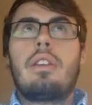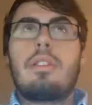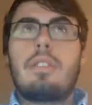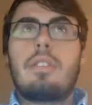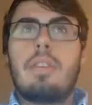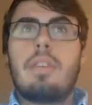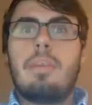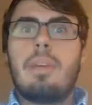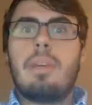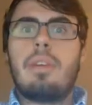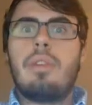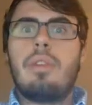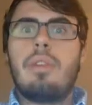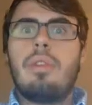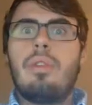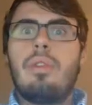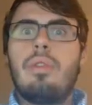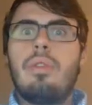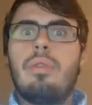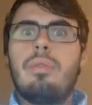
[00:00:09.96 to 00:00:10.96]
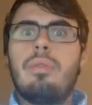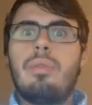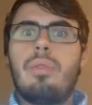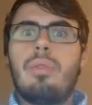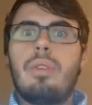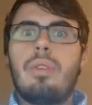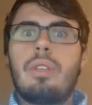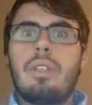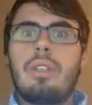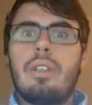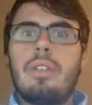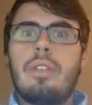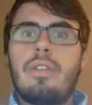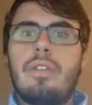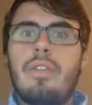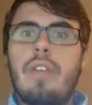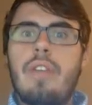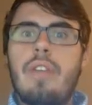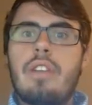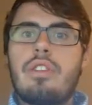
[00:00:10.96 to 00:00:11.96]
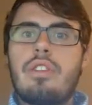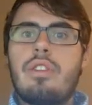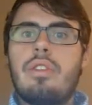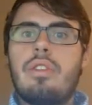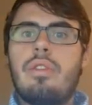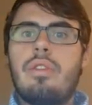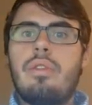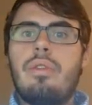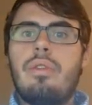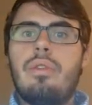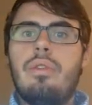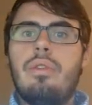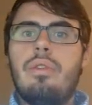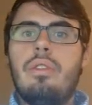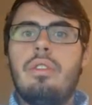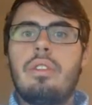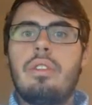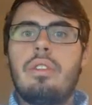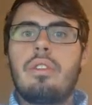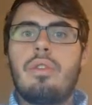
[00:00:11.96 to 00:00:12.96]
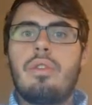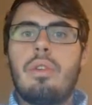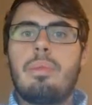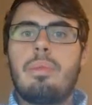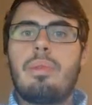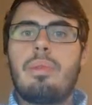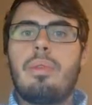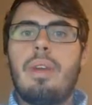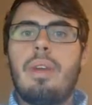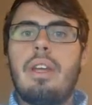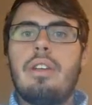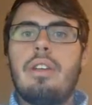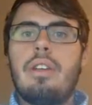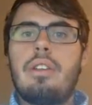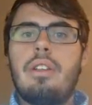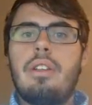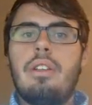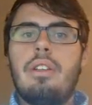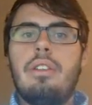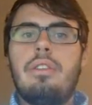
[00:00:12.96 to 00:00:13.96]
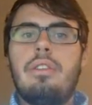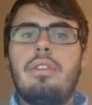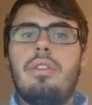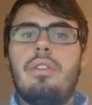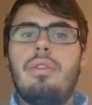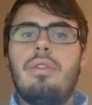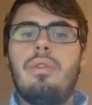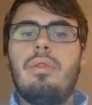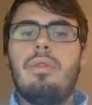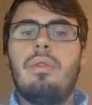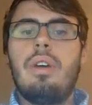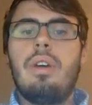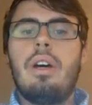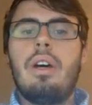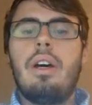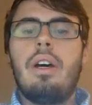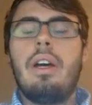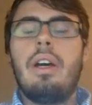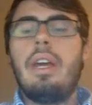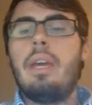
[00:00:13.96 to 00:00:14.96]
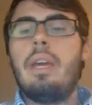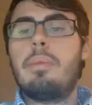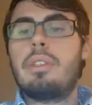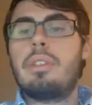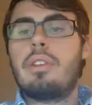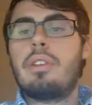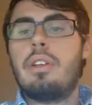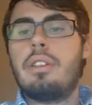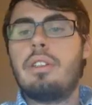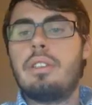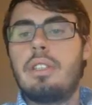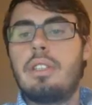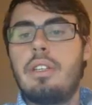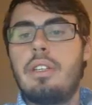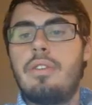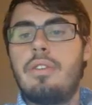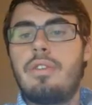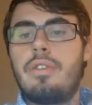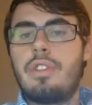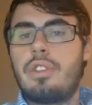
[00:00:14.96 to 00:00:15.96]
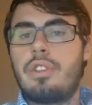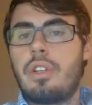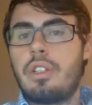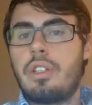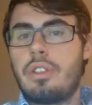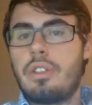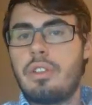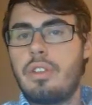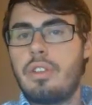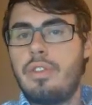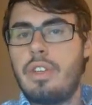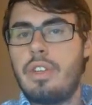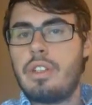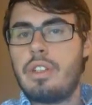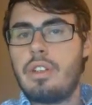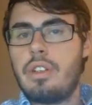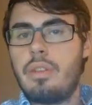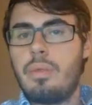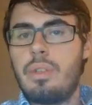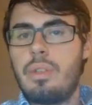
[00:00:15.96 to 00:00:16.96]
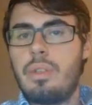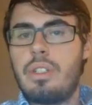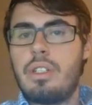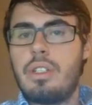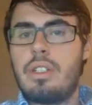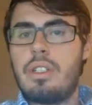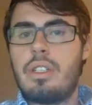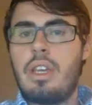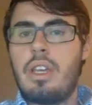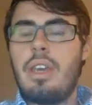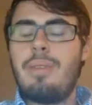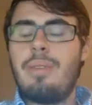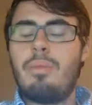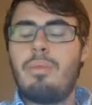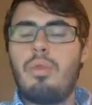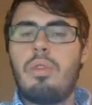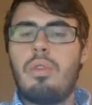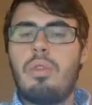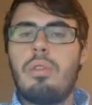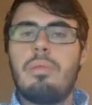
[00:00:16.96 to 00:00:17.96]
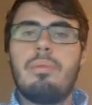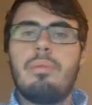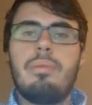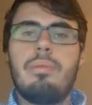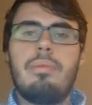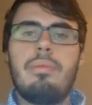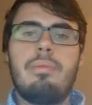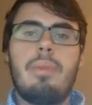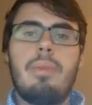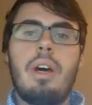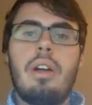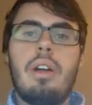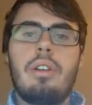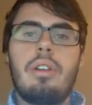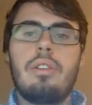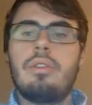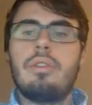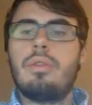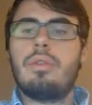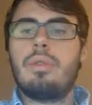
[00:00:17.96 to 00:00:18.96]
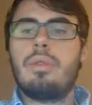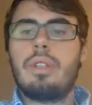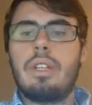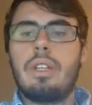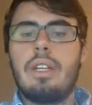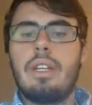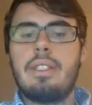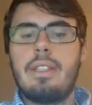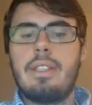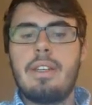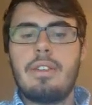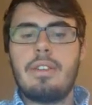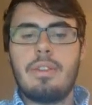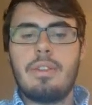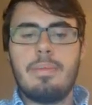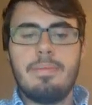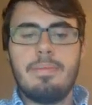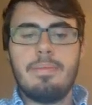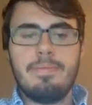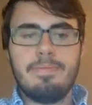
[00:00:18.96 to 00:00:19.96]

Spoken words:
typical, more conventional corporation to Amazon's infrastructure division, which is a more modern organization.